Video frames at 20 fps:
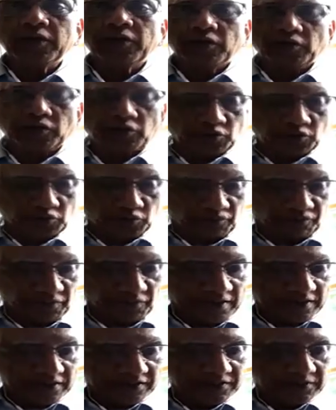So
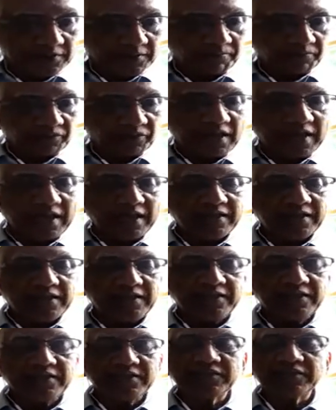friends, that
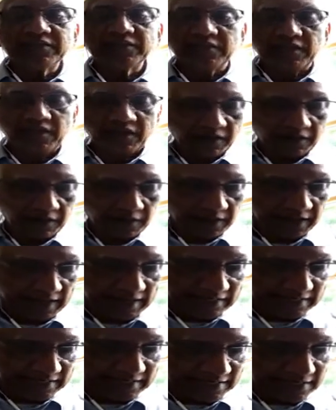is
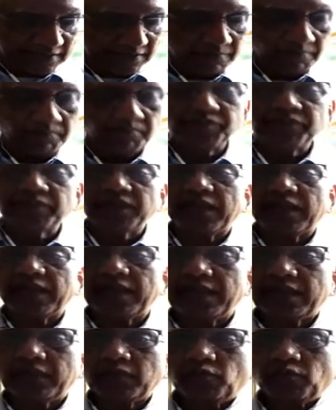18,
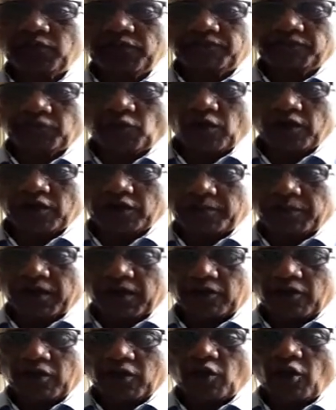and we've talked
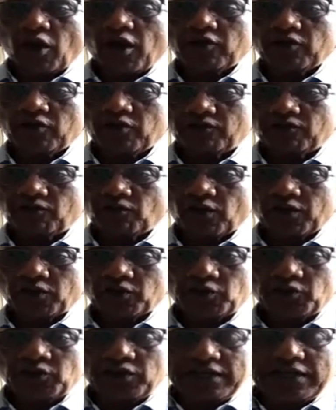about a lot of what
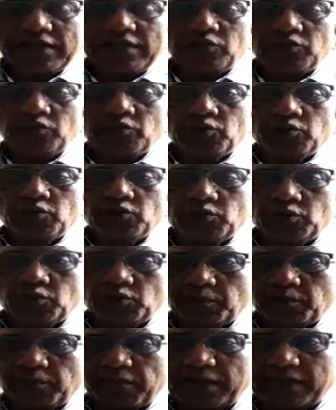you need to do
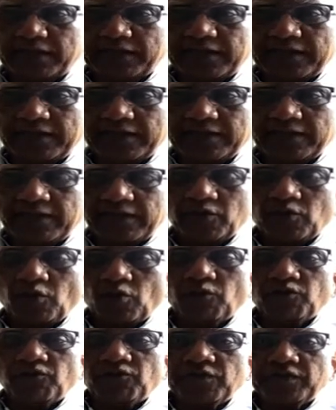to meditate, and
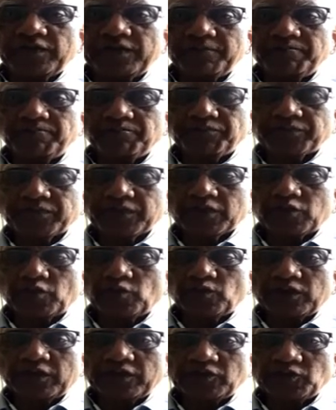hopefully you
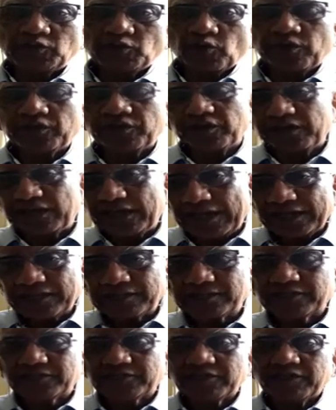will enjoy the
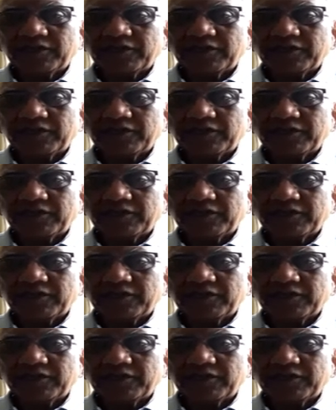next